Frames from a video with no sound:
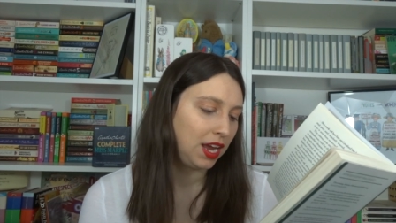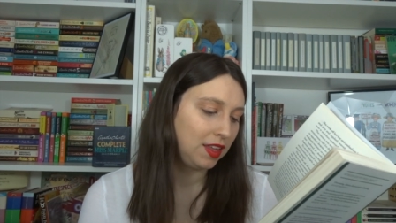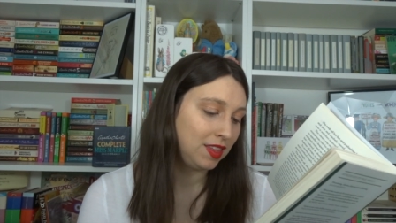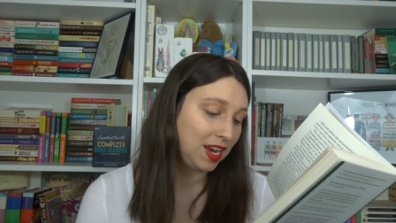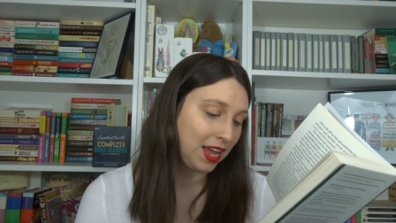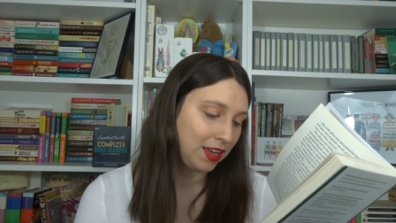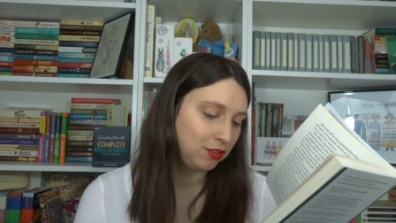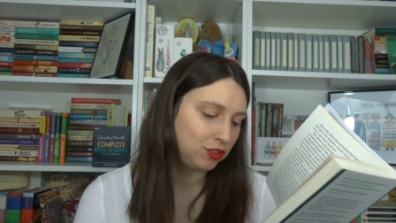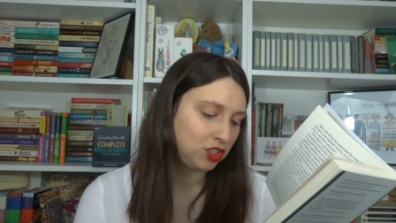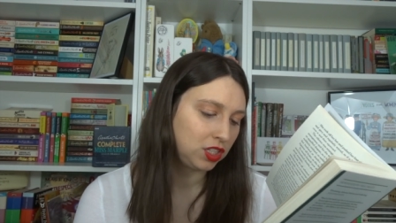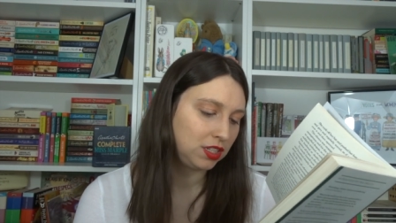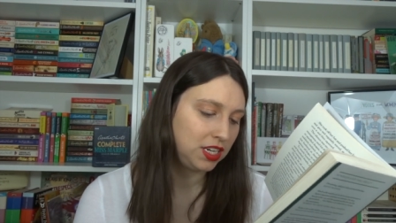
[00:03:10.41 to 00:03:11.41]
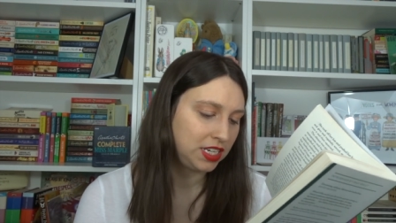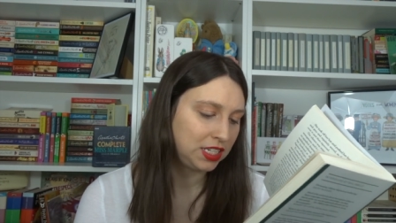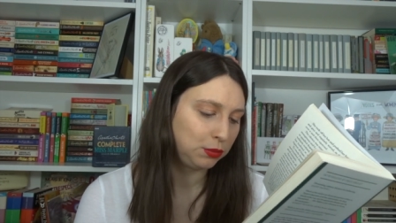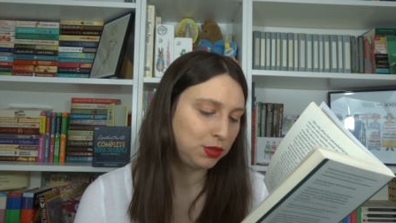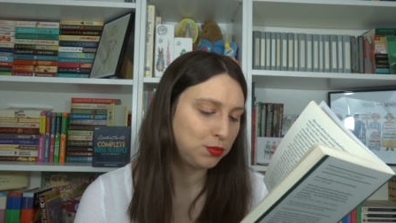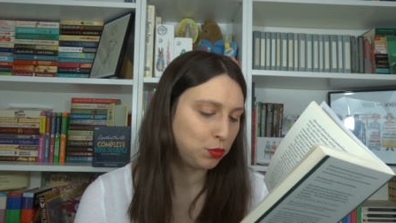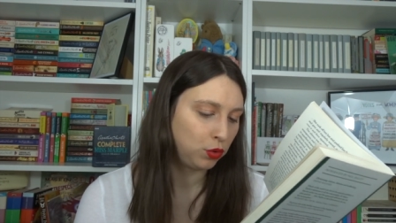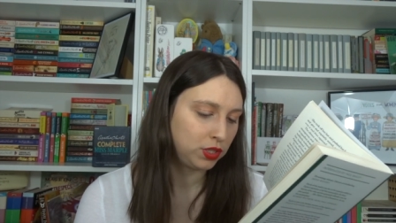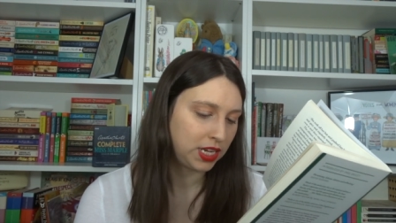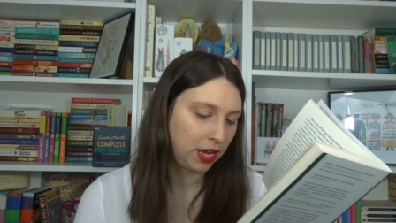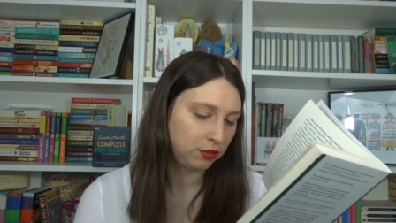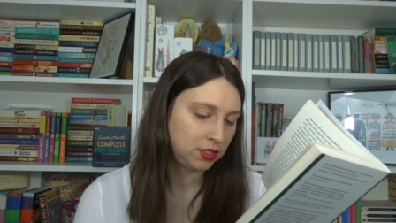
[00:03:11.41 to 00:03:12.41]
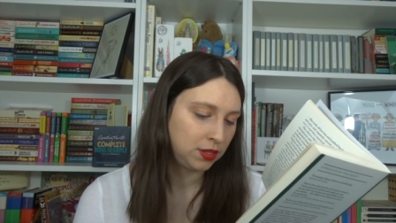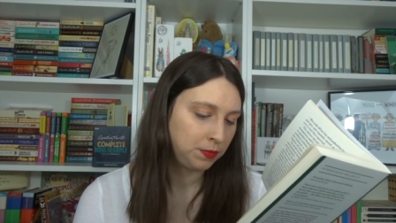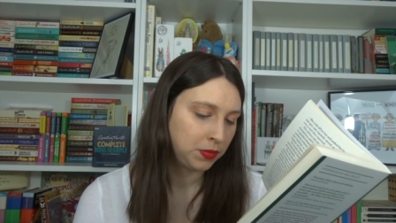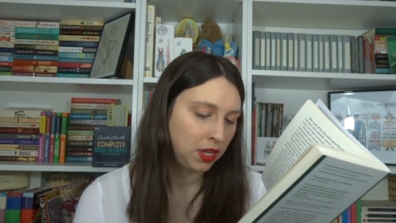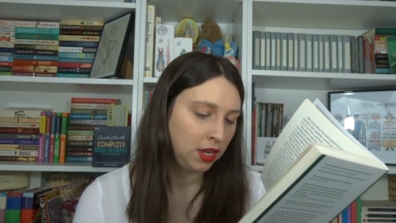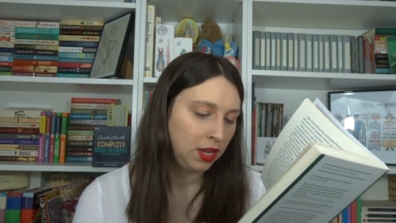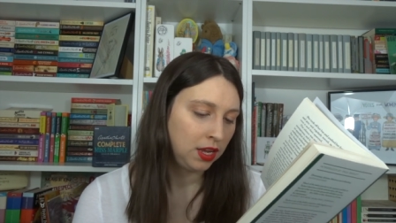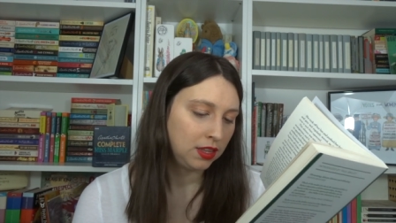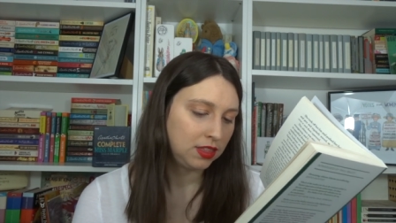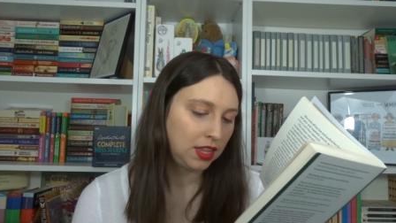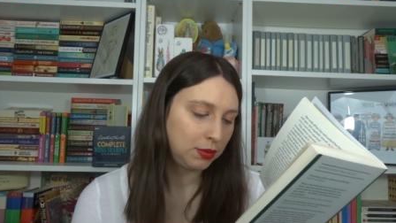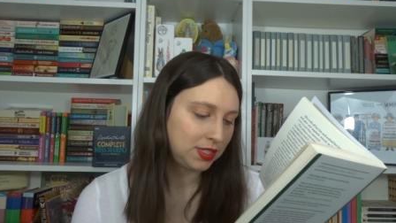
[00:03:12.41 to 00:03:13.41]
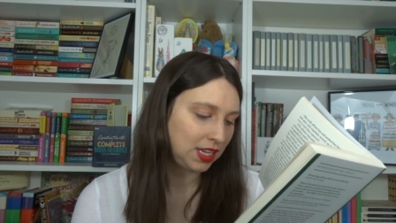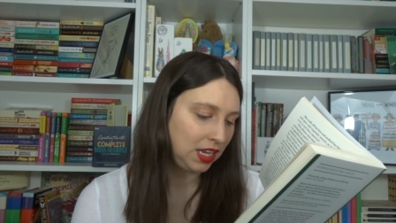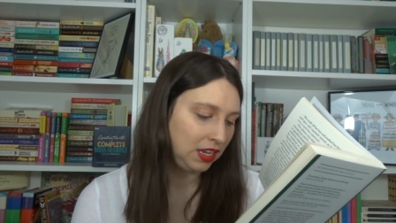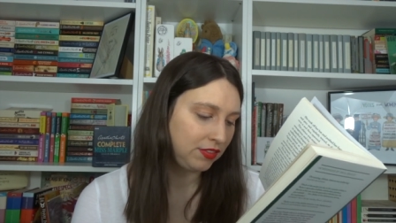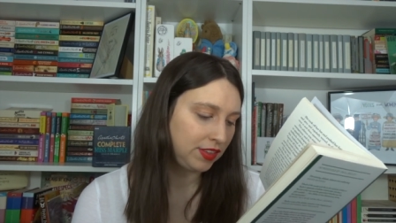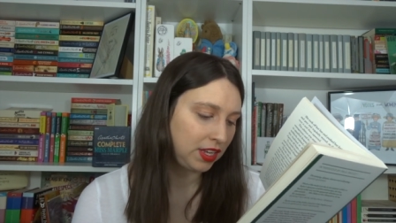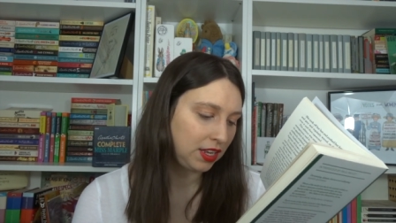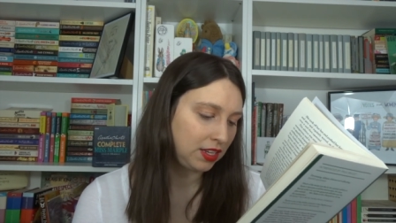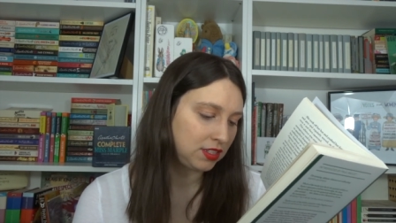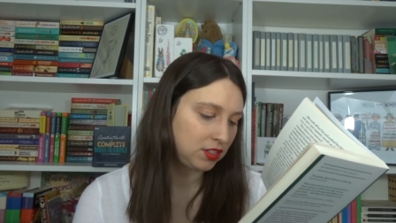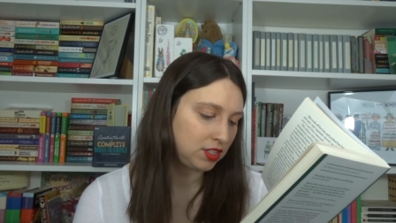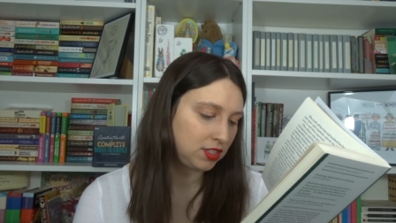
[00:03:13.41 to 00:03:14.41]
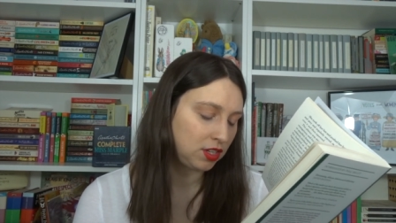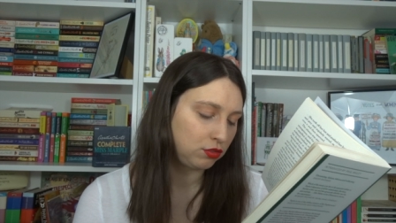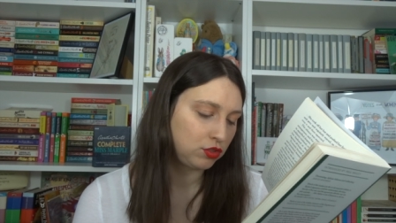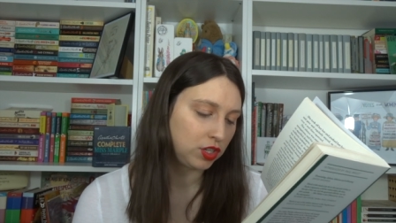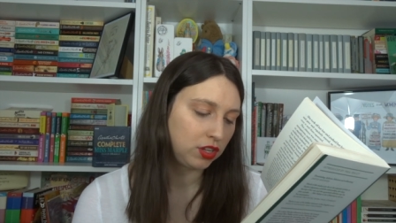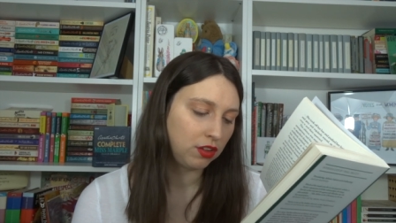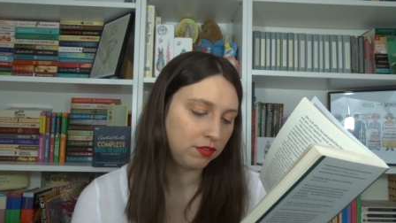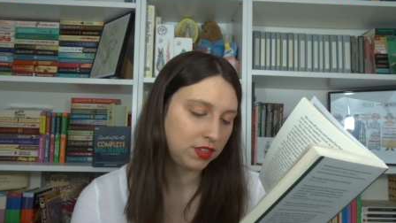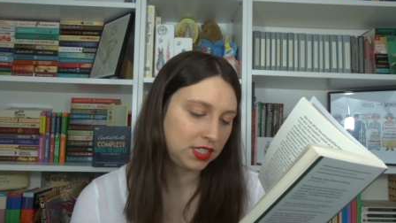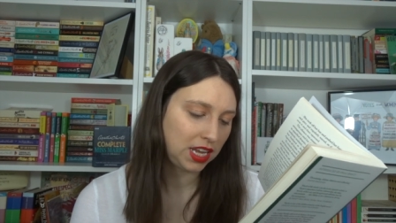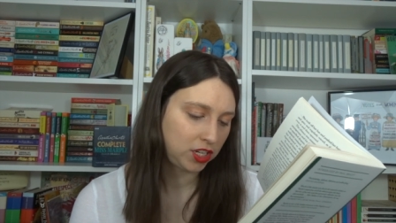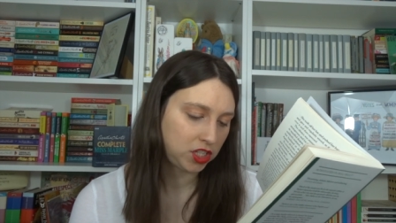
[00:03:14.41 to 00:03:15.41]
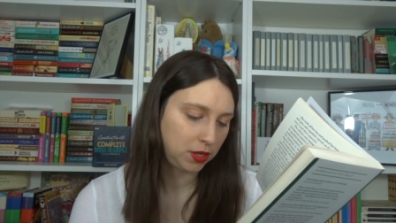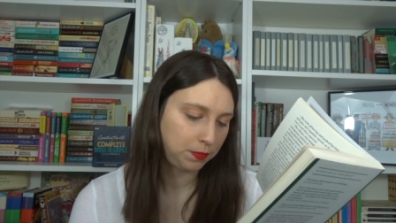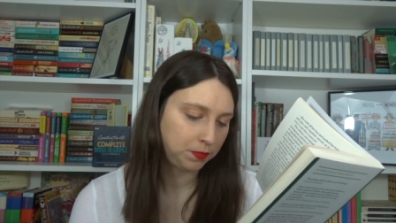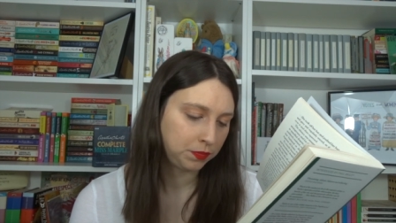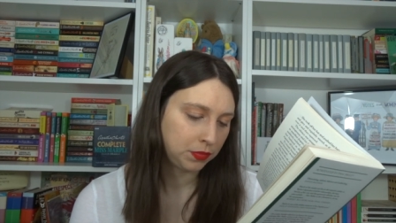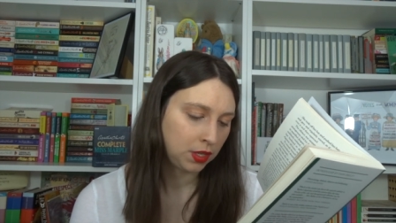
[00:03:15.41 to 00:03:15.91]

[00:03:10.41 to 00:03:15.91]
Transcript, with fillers: In the lounge, knitting was brought out. There was even a little desultory conversation.